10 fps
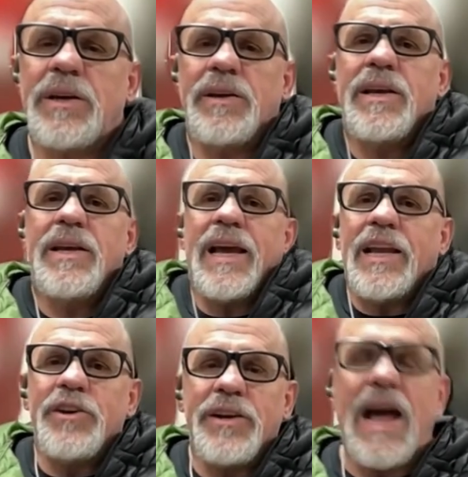That's right.
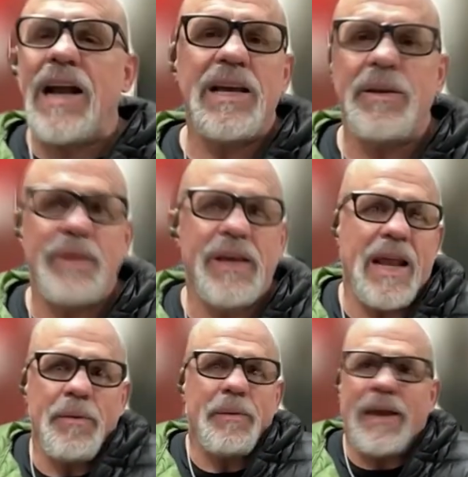And you're not going to be
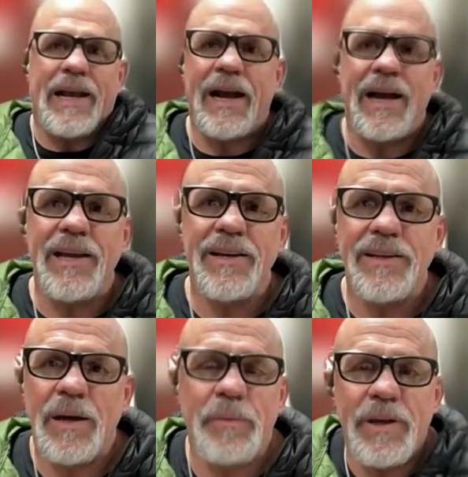an MMA guy.
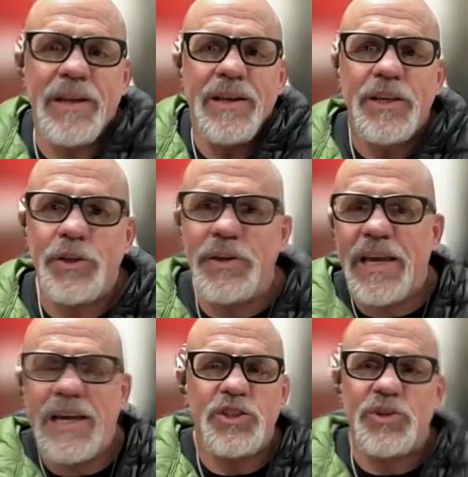I mean,
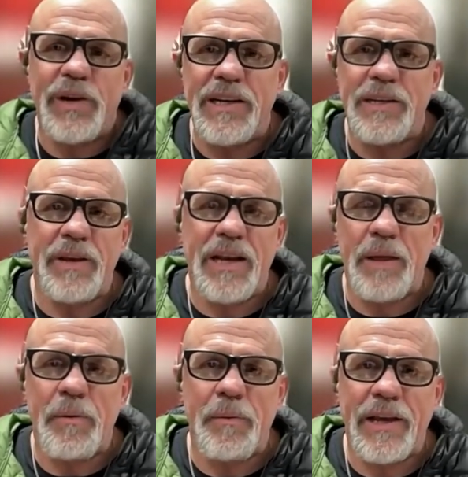you can't train to be
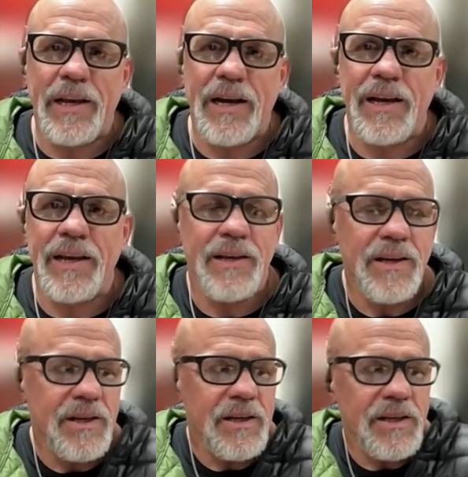an MMA guy,
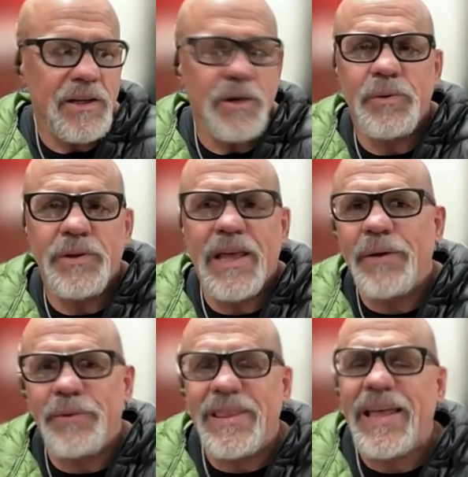you know, with
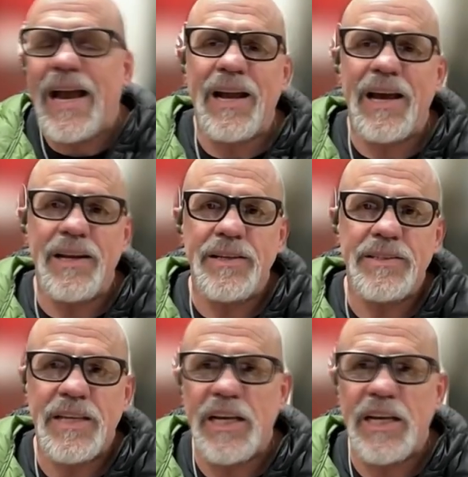that kind of